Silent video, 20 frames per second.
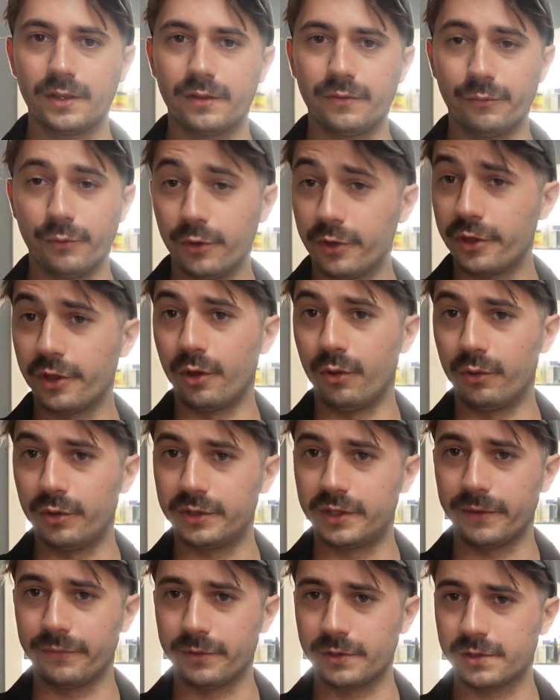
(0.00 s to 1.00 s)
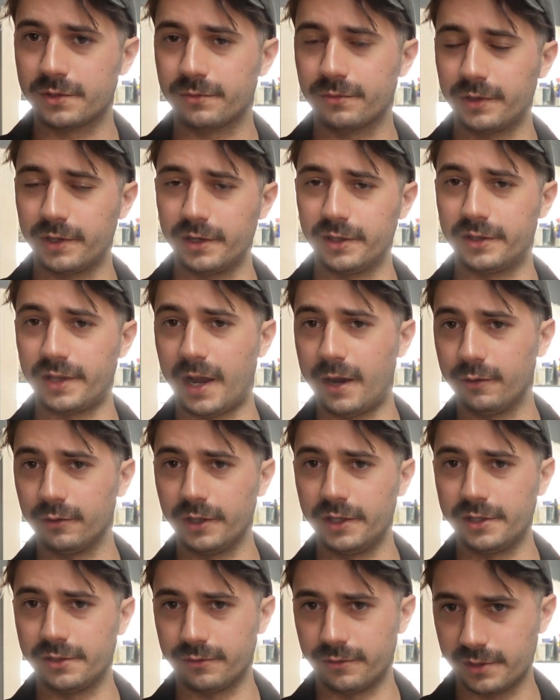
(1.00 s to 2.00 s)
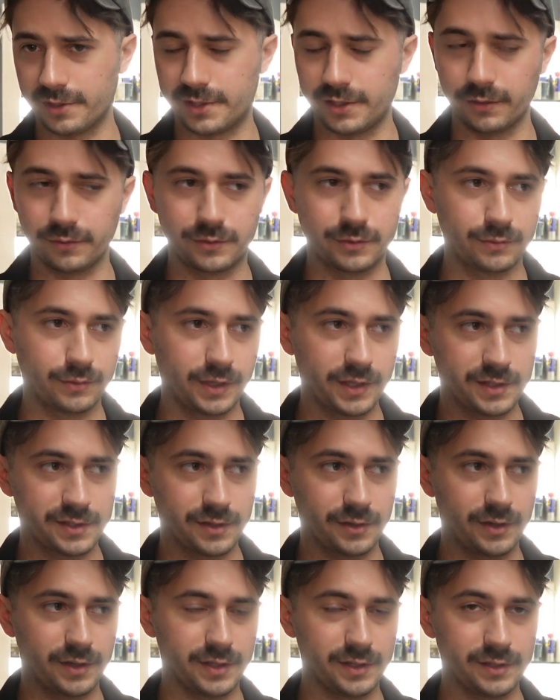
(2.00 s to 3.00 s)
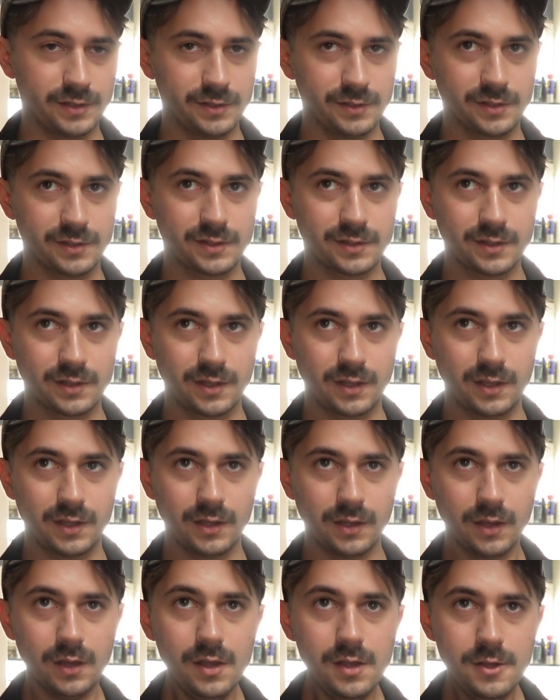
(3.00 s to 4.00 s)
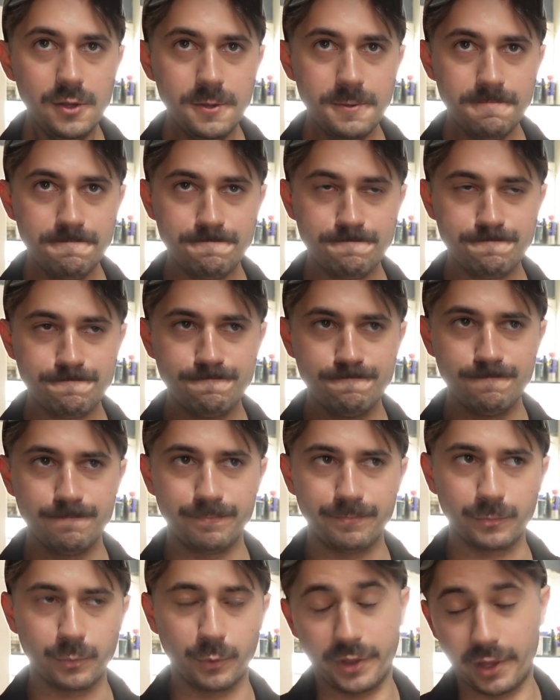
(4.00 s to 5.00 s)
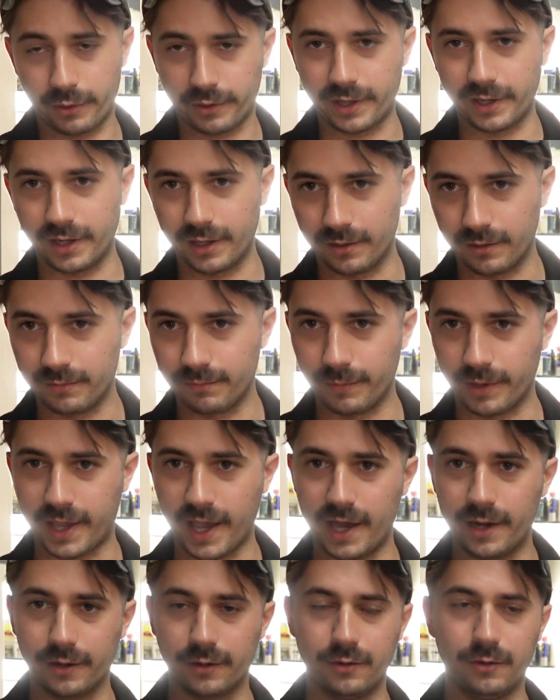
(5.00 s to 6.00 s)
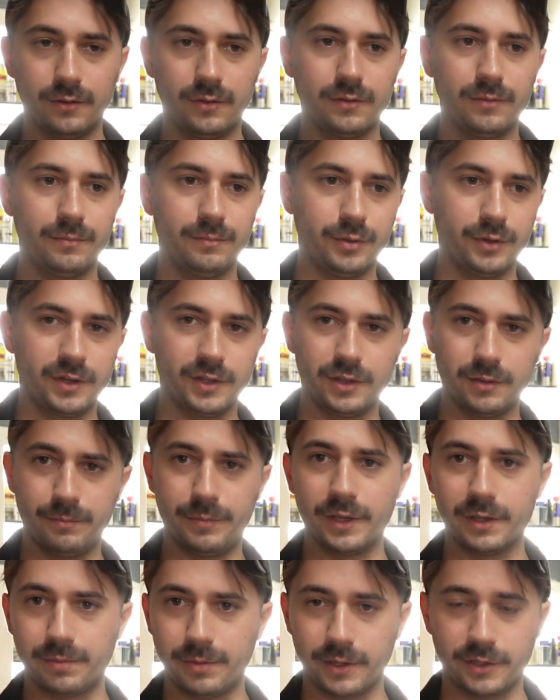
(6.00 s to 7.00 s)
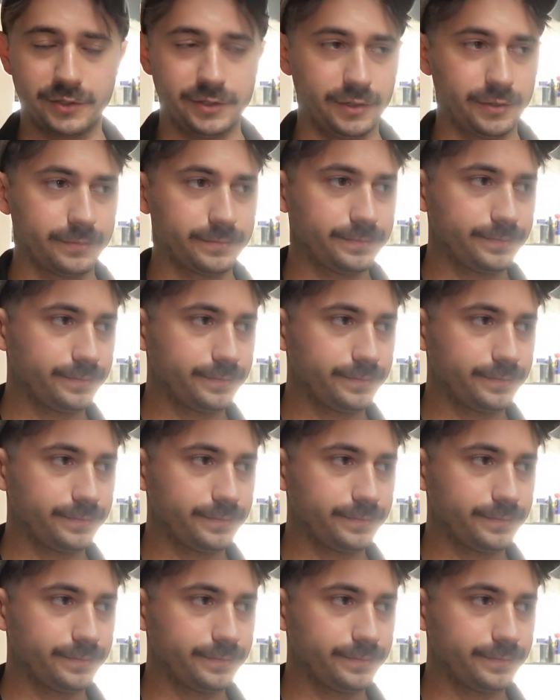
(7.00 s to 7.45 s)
Really the only difference between a diode laser and a CO2 laser is, without getting mechanical, but in the big picture,